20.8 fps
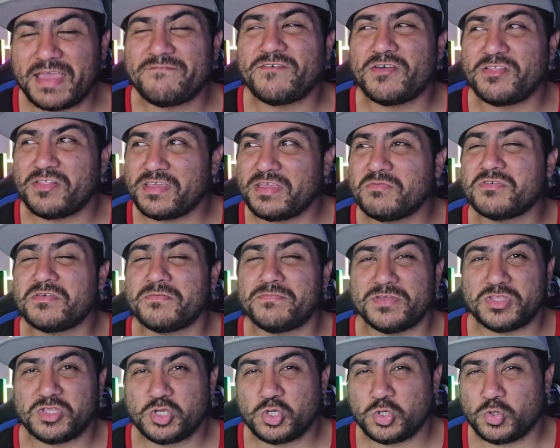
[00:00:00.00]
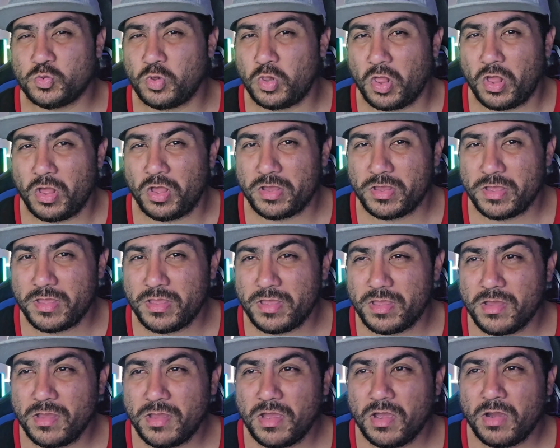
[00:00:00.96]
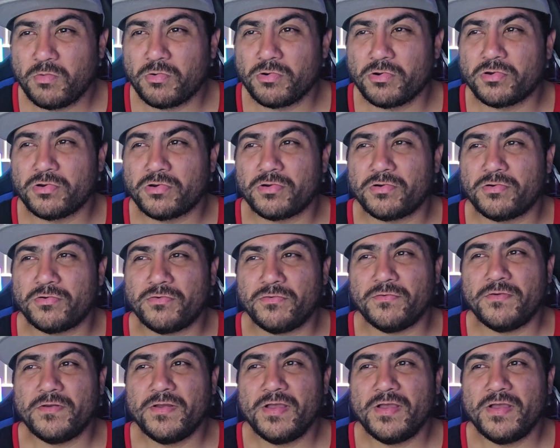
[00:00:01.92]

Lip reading: I felt like it was a bit too long, where